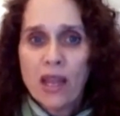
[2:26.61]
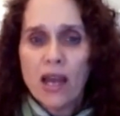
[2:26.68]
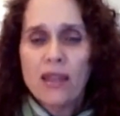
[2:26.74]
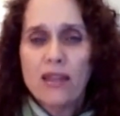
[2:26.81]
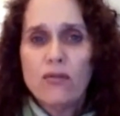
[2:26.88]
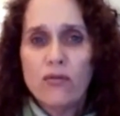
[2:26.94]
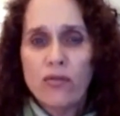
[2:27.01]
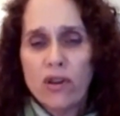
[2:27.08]
And
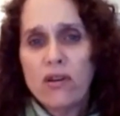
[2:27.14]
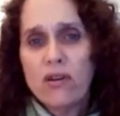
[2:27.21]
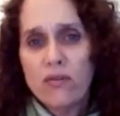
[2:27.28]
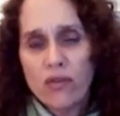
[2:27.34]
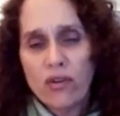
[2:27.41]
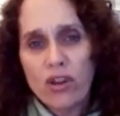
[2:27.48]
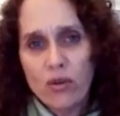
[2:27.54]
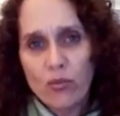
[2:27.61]
then very,
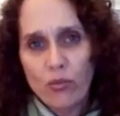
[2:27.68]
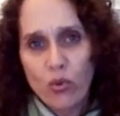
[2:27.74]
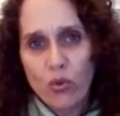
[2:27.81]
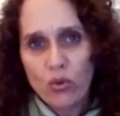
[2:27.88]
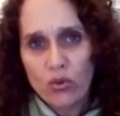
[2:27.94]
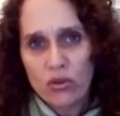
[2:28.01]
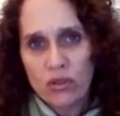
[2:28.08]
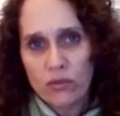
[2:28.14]
very
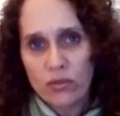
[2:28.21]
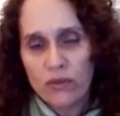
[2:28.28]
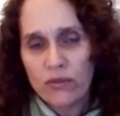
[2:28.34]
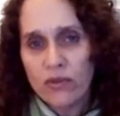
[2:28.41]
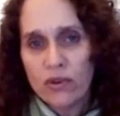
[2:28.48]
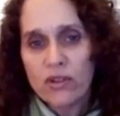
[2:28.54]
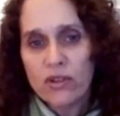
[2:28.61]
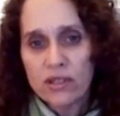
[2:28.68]
important, but
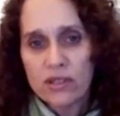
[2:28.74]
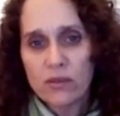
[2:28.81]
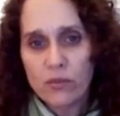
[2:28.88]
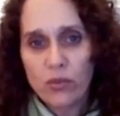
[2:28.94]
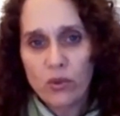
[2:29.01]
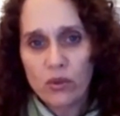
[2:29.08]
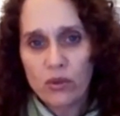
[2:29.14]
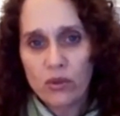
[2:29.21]
very
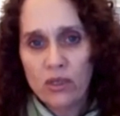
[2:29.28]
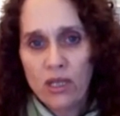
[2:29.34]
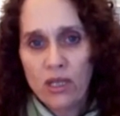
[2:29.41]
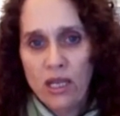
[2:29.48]
simple,